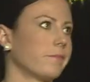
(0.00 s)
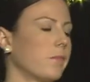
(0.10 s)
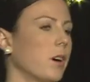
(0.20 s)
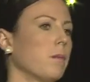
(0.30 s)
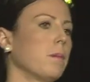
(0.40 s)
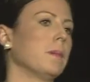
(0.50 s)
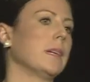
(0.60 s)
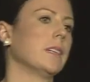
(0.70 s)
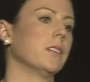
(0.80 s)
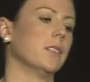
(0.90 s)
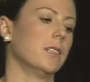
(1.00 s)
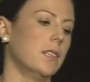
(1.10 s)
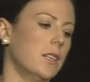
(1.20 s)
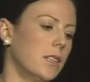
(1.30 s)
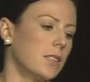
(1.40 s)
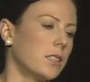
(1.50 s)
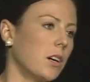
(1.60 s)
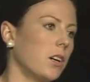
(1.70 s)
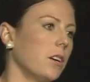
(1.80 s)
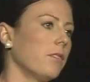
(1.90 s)
Probably not.
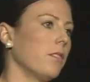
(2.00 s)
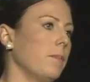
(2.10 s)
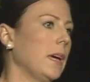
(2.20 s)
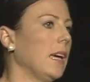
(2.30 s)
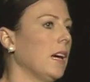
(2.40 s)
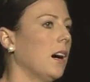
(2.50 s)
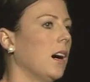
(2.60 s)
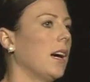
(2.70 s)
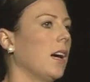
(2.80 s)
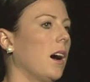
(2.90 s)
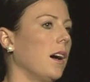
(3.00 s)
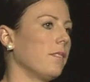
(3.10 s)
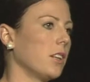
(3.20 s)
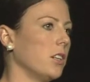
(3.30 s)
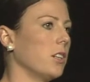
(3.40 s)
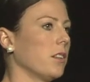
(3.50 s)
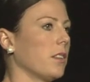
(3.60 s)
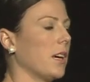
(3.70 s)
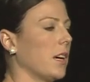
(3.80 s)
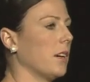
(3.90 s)
So for me, I, I've learned
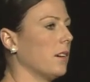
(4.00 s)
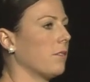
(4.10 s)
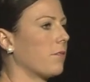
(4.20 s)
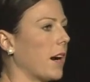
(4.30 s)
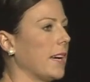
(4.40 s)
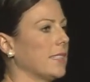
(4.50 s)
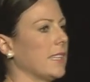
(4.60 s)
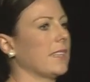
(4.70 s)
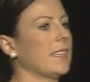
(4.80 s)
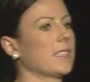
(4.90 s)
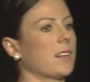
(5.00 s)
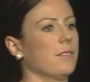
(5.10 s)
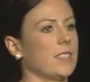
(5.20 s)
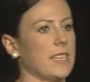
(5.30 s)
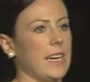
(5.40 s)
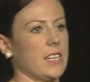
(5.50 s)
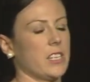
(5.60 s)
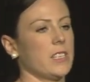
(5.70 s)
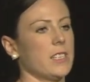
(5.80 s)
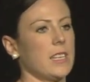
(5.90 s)
that phrasing these
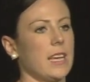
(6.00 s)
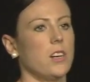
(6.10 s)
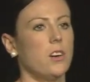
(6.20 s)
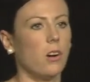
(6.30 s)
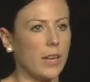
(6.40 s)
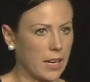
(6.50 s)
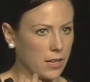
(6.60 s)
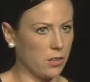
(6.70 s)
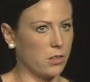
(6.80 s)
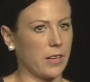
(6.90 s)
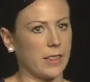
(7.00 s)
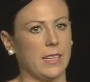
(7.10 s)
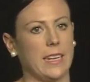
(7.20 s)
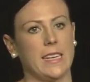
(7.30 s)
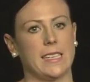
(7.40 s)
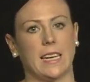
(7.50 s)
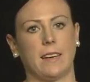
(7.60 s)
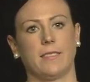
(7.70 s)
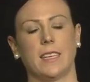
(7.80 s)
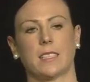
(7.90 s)
conversations and not ignoring the need to
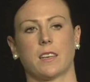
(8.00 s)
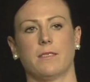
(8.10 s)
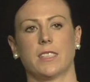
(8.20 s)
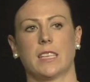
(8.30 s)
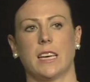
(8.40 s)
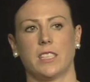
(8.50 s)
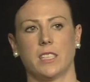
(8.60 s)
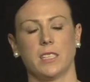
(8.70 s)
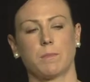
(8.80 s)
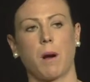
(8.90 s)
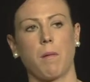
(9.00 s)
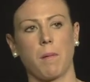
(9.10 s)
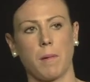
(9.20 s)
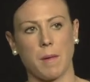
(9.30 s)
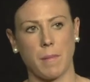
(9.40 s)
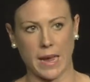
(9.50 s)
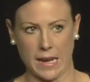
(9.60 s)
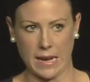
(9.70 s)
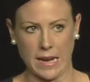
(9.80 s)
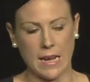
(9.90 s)
have these conversations probably
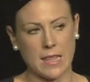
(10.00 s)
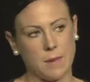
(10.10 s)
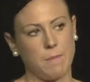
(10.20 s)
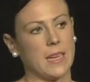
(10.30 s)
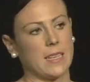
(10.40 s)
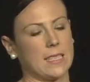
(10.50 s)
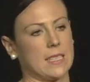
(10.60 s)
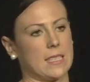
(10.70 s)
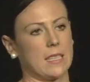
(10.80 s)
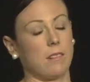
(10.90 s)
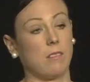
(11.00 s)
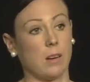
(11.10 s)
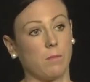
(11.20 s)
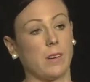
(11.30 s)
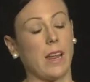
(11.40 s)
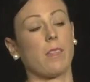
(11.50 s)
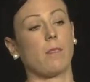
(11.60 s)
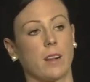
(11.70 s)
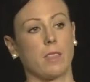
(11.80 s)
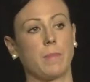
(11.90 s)
been the biggest, uh, another
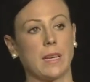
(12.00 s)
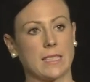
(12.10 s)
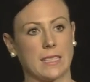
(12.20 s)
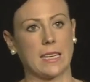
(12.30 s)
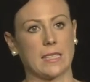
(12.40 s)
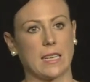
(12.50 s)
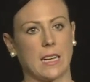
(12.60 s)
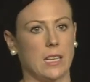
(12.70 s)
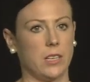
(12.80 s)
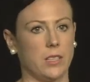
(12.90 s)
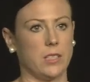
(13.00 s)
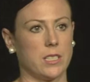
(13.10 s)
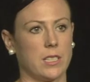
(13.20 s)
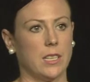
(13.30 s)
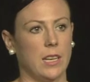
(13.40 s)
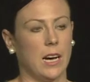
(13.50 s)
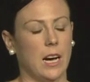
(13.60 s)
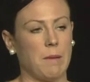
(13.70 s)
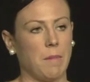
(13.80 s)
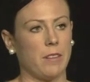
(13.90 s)
one of the biggest things that I learned
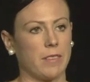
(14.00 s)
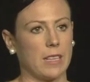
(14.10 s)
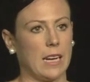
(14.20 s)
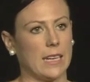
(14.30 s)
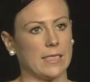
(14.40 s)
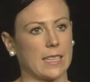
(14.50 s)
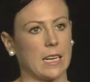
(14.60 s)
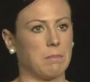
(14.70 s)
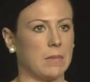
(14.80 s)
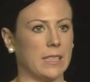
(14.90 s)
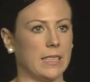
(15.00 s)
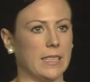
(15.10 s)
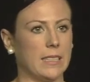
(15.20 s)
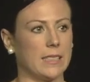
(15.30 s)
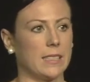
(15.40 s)
um, over the last couple of years.